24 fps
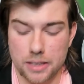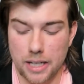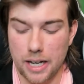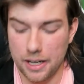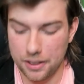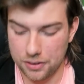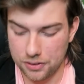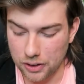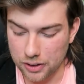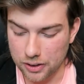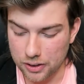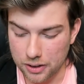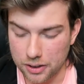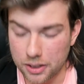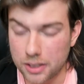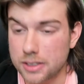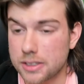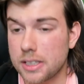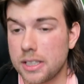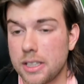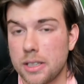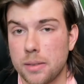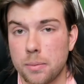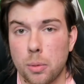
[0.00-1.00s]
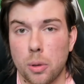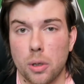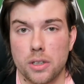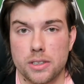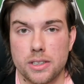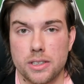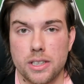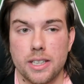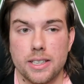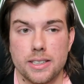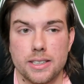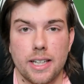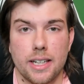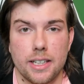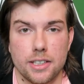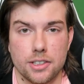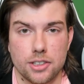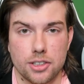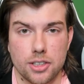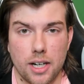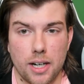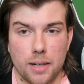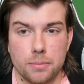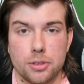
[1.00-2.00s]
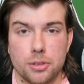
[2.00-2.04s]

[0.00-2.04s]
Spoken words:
I think that this keyboard does that job.